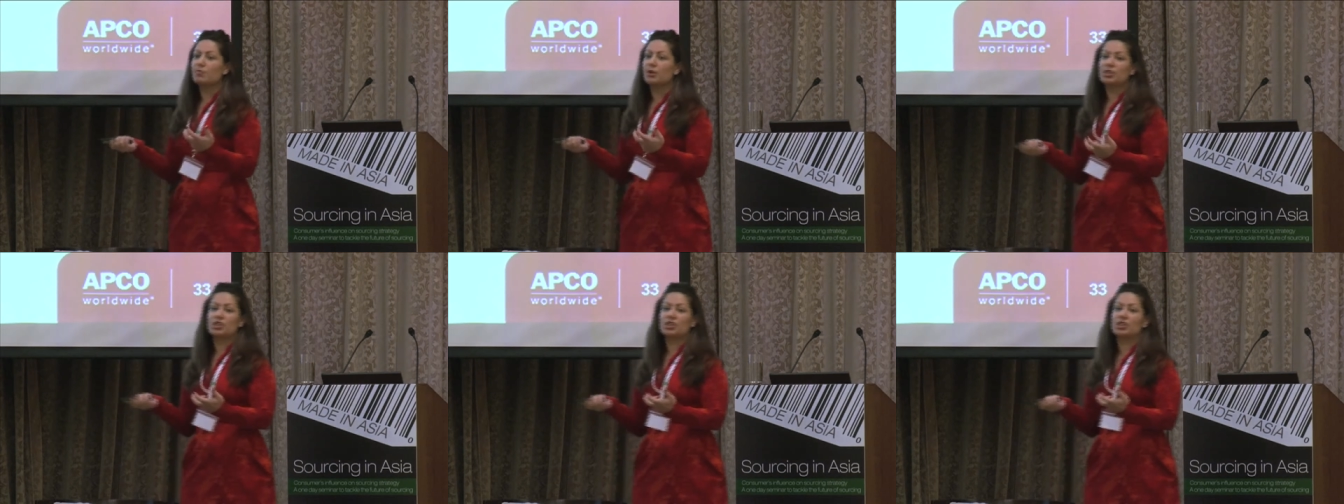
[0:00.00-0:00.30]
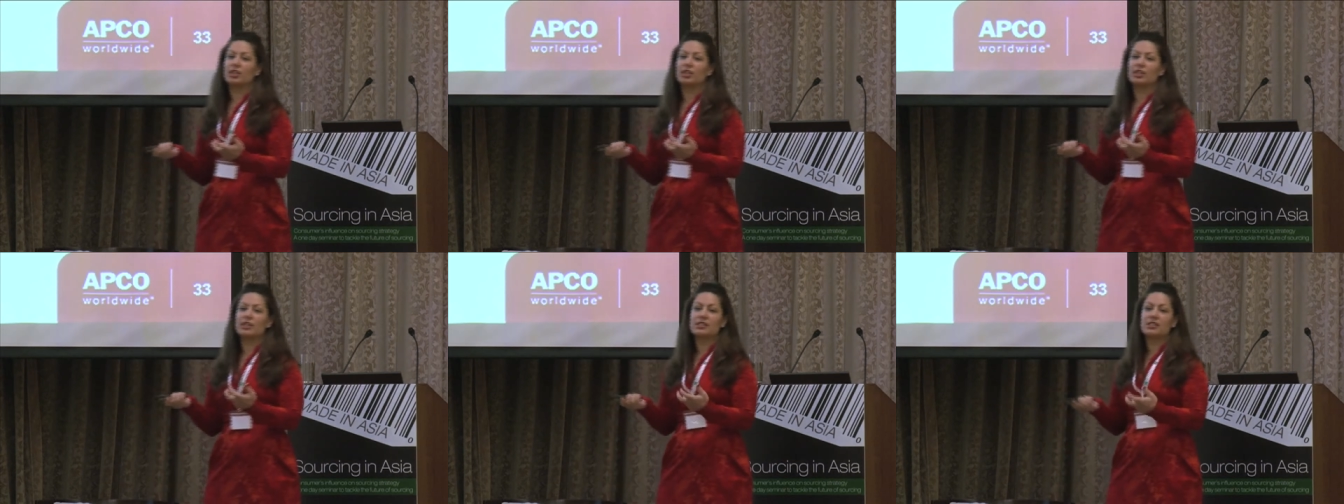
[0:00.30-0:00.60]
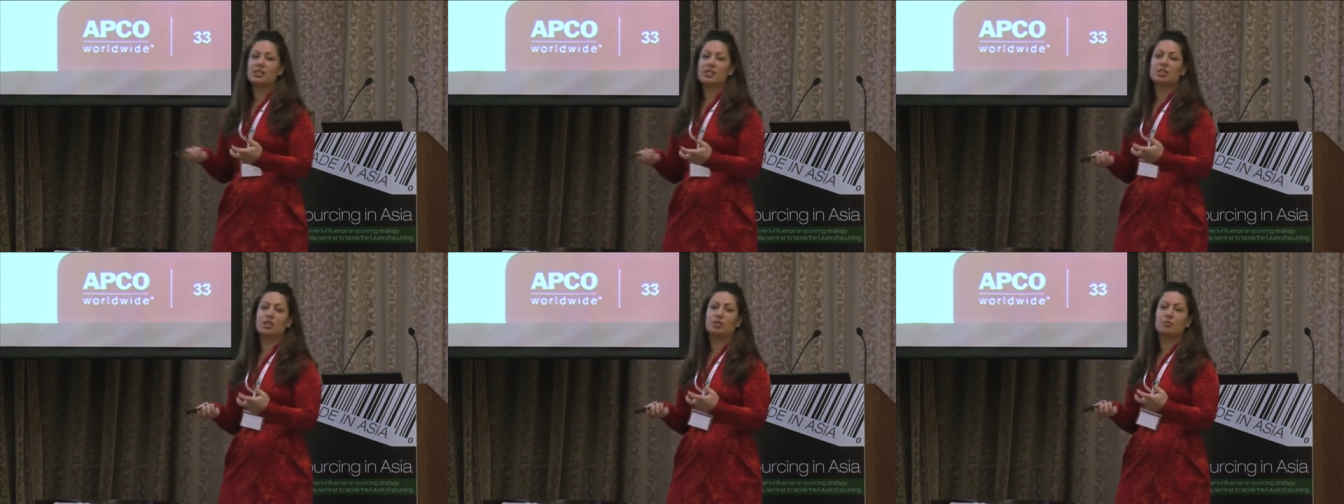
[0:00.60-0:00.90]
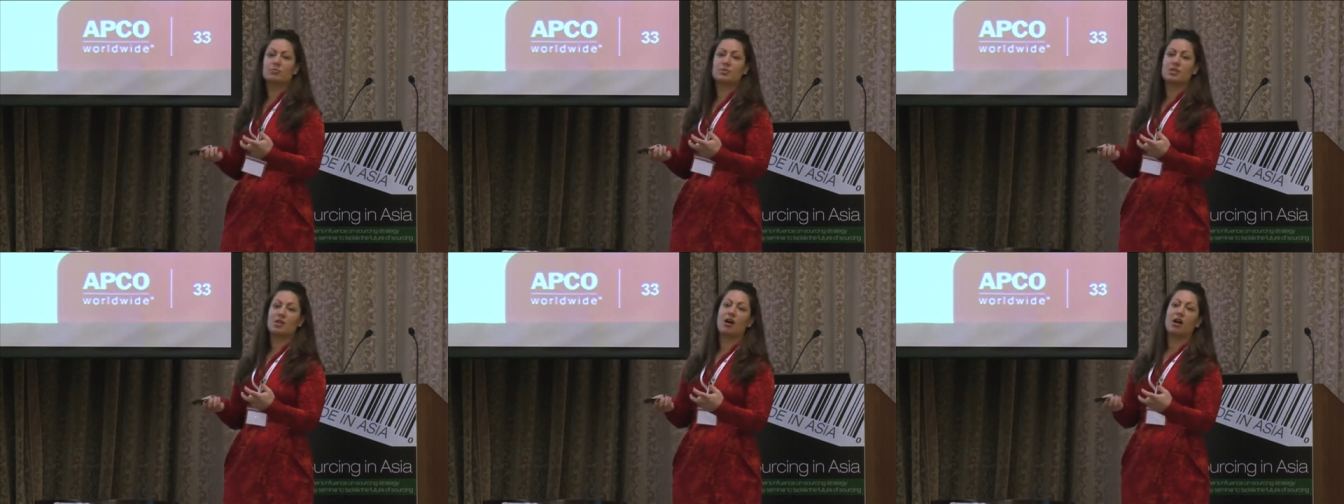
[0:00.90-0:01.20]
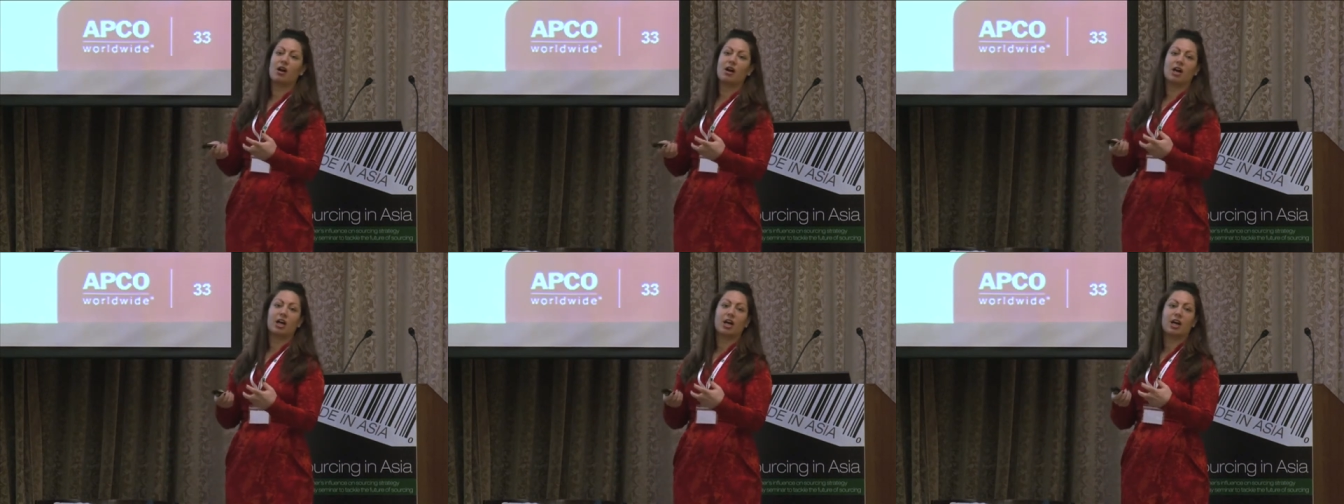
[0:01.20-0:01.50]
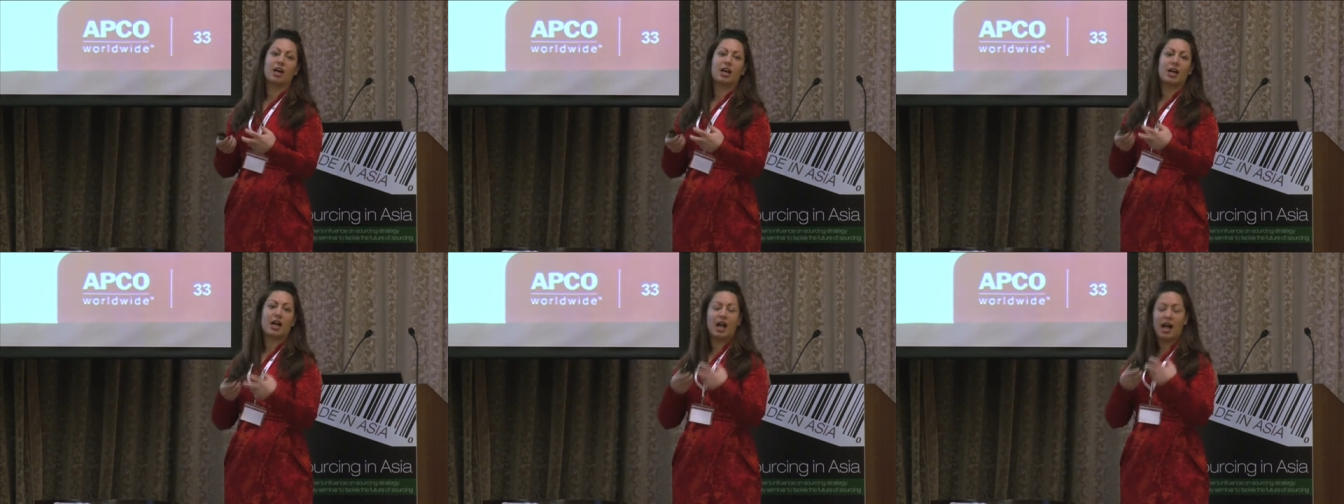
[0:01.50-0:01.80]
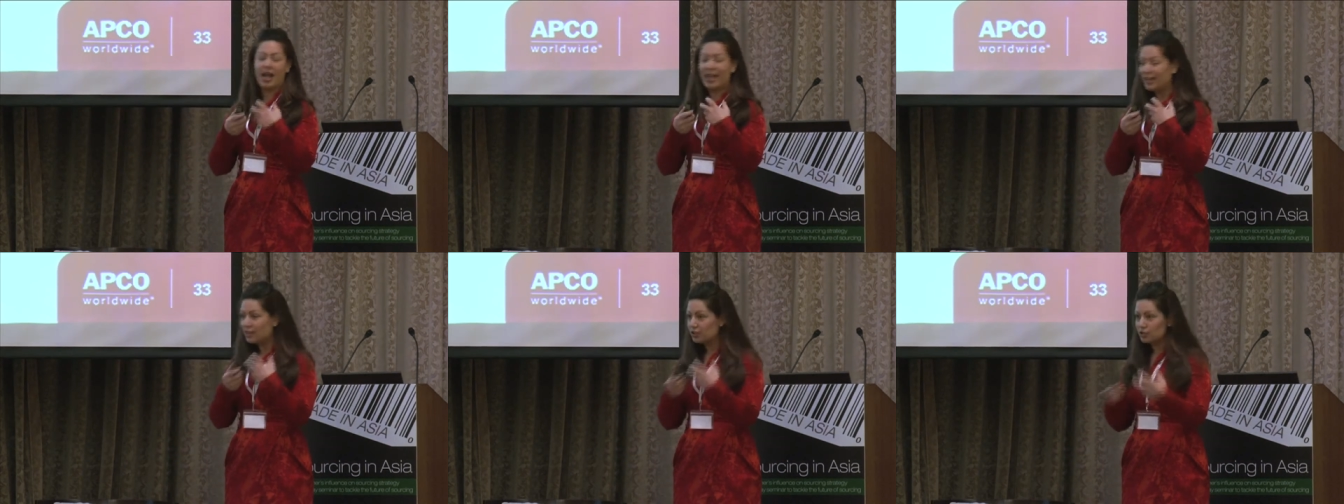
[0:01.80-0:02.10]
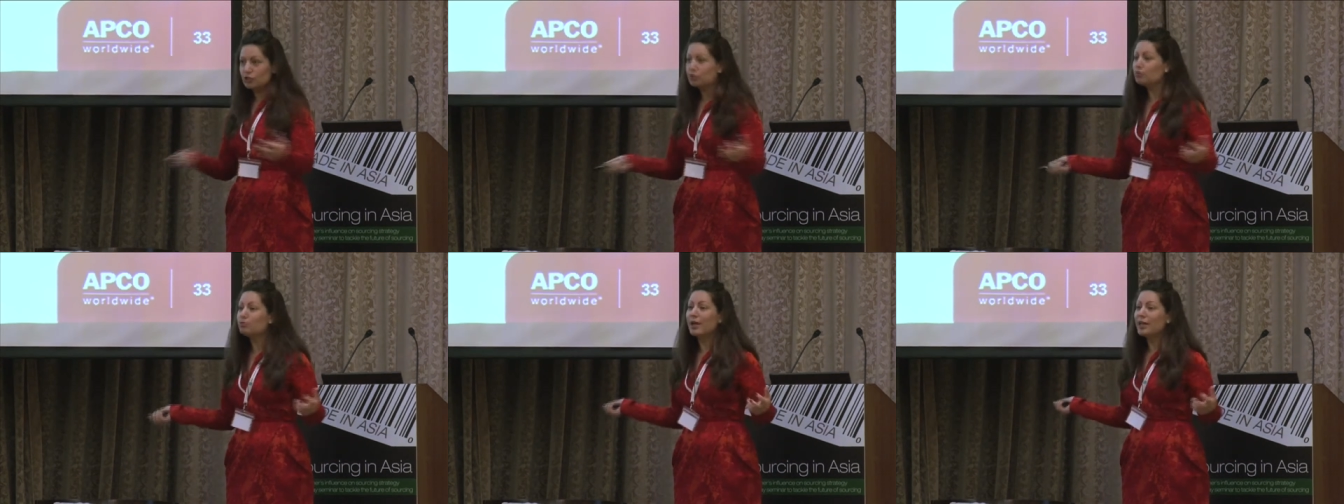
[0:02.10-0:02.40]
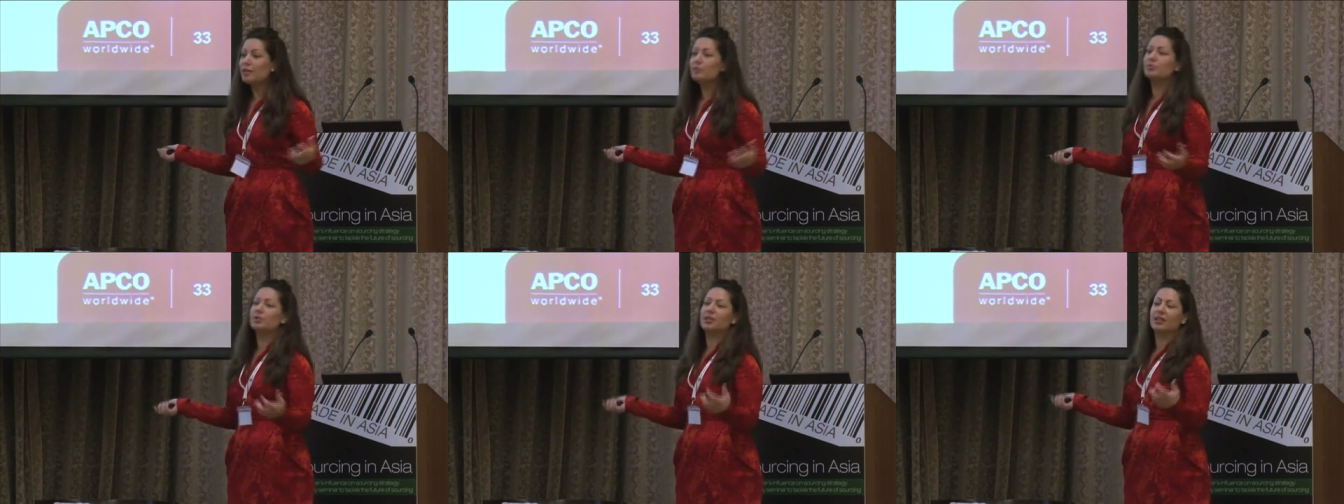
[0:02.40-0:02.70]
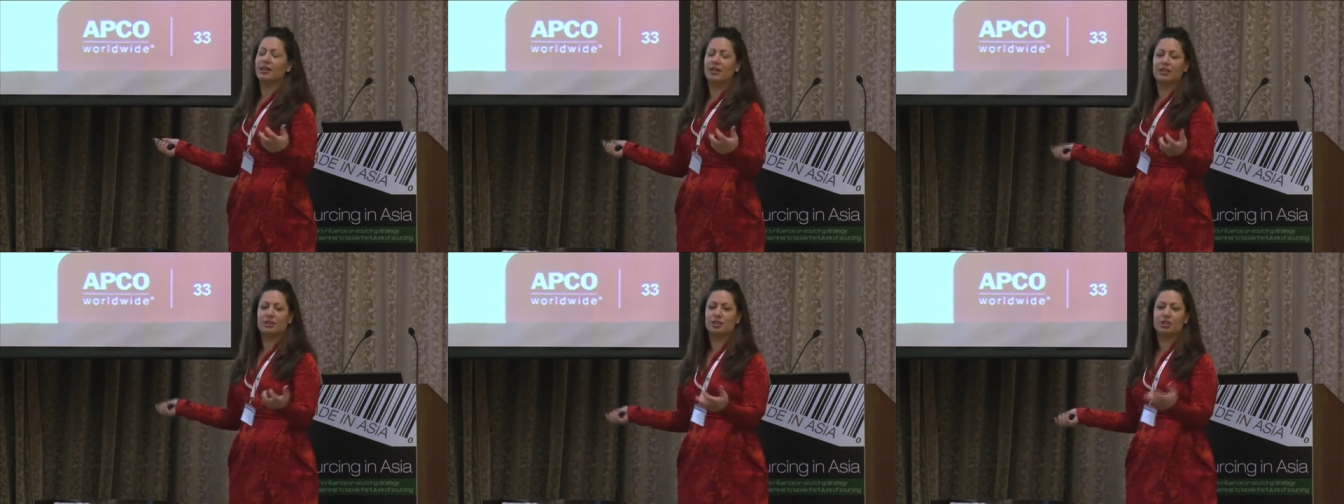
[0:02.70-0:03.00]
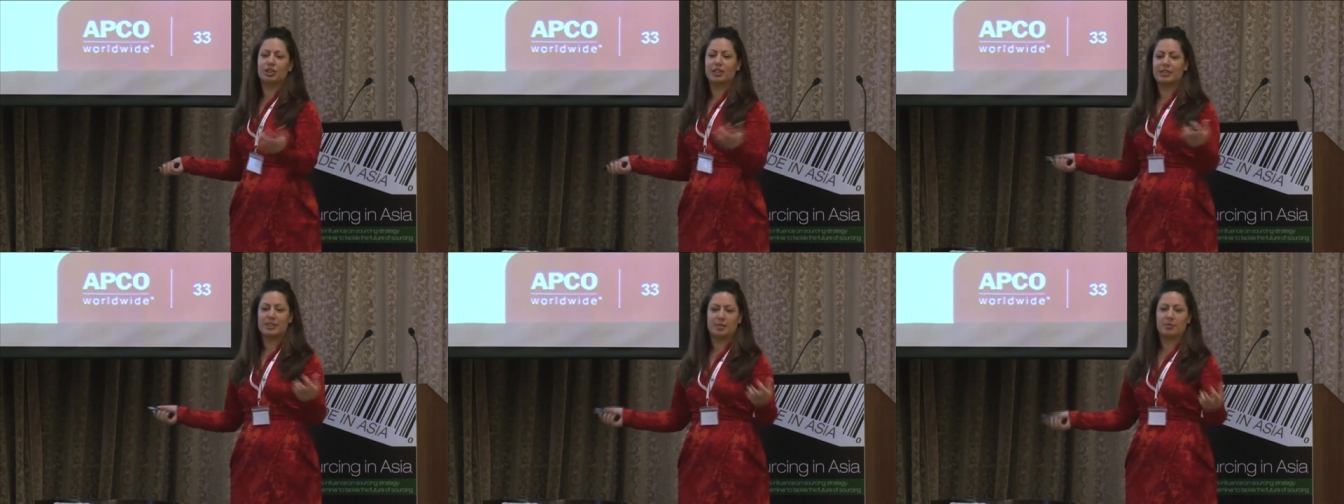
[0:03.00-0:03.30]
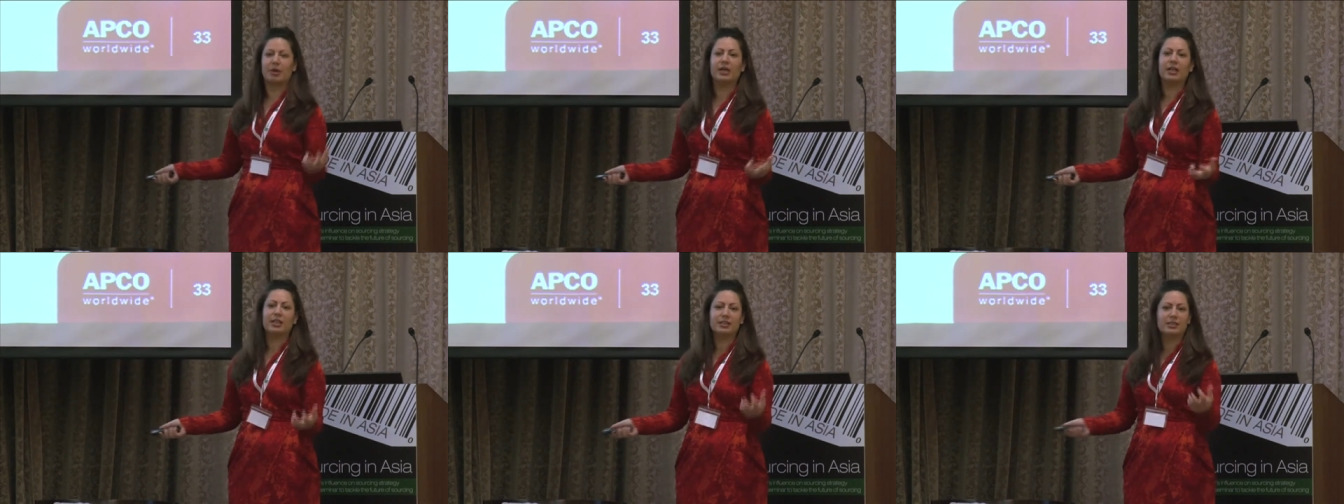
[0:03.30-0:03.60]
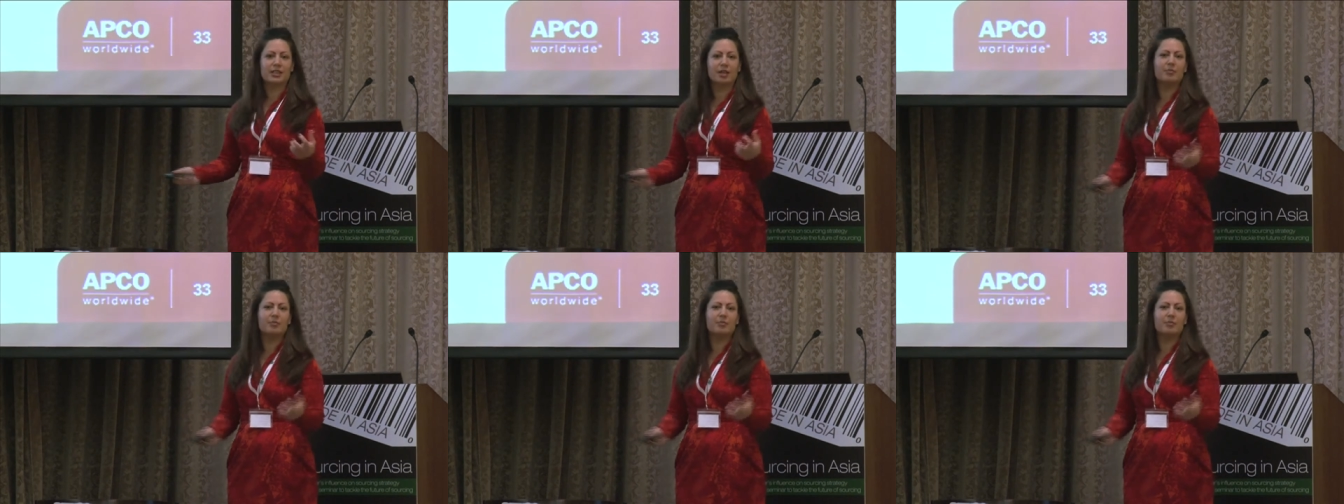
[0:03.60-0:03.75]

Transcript: budgetary systems are incredibly untransparent.